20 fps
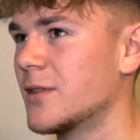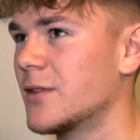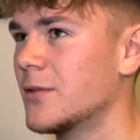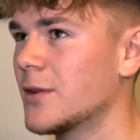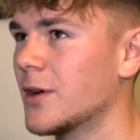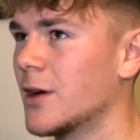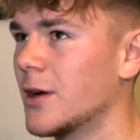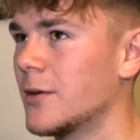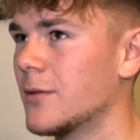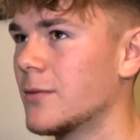
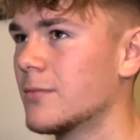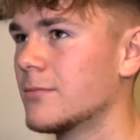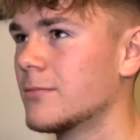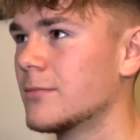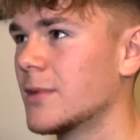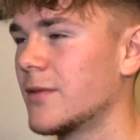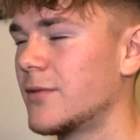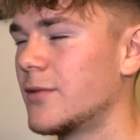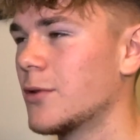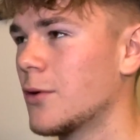you're
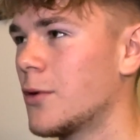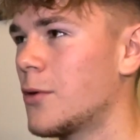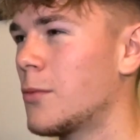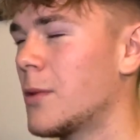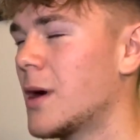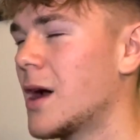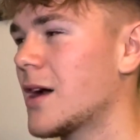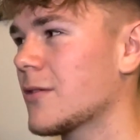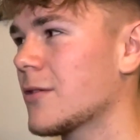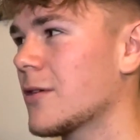
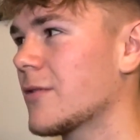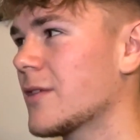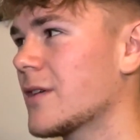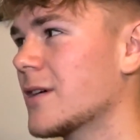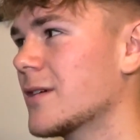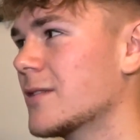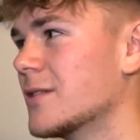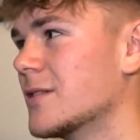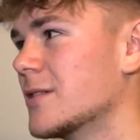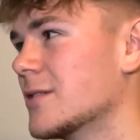aware of
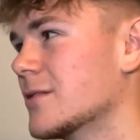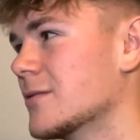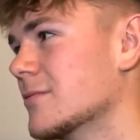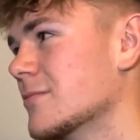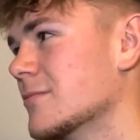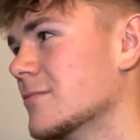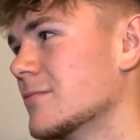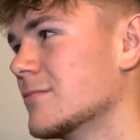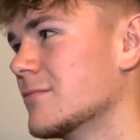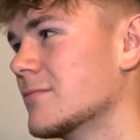it, and you
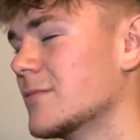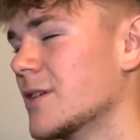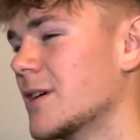can